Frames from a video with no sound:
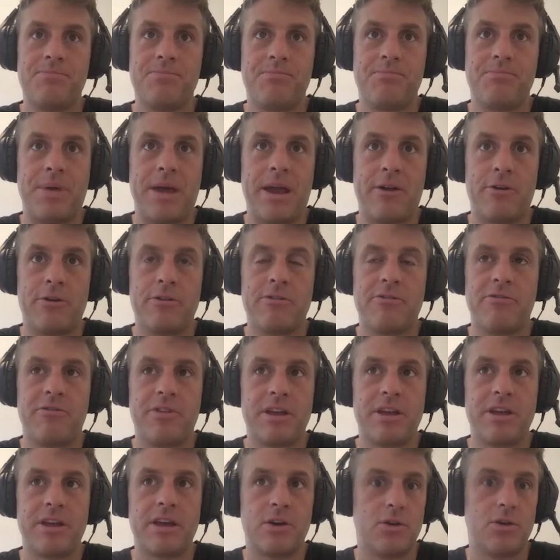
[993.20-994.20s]
parent
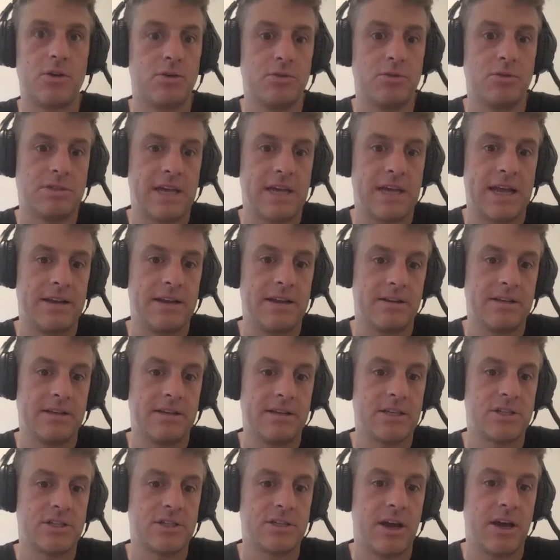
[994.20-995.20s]
figure who's had an
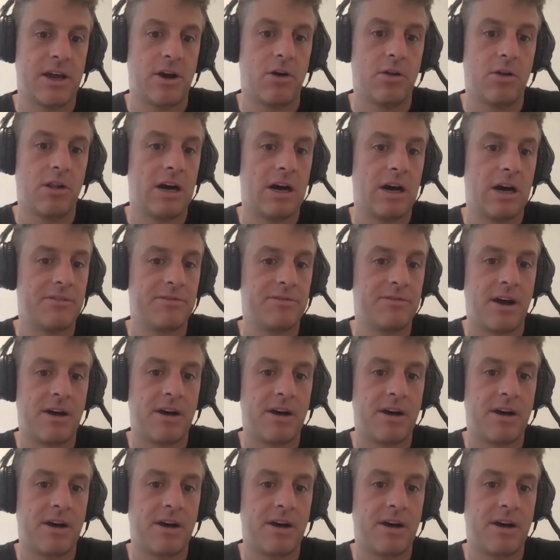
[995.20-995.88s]
addiction their whole life.